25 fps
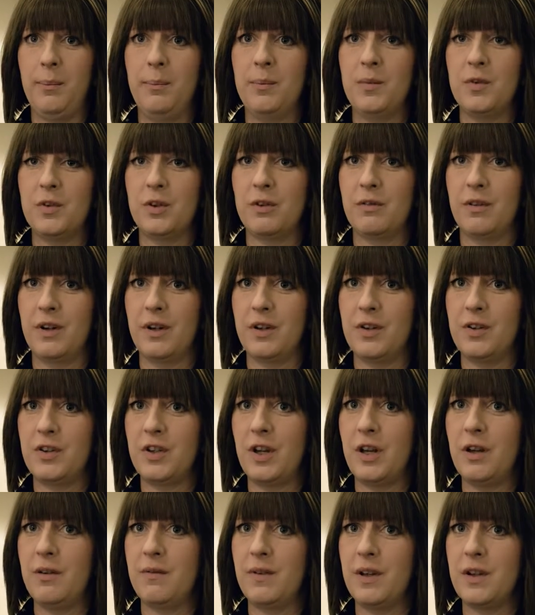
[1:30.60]
to run a
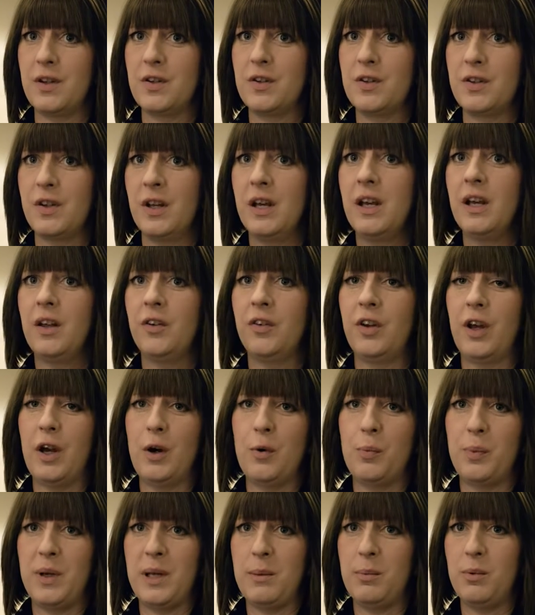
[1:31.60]
service to
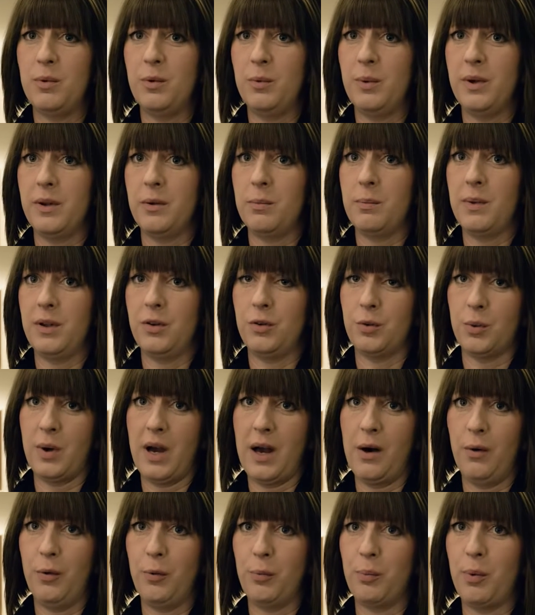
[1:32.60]
help people with mental
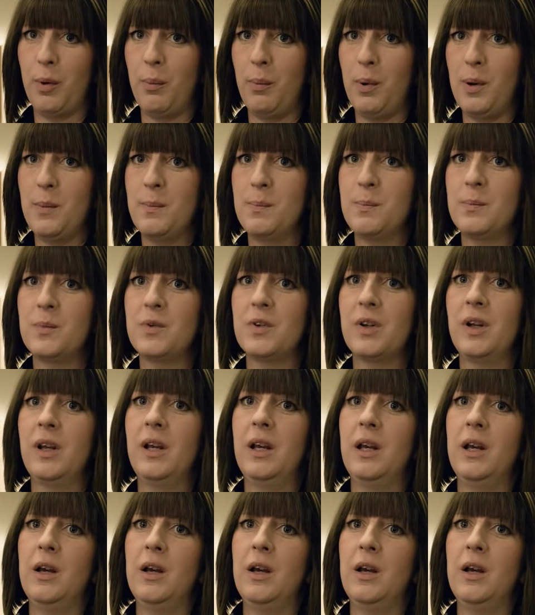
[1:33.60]
health problems.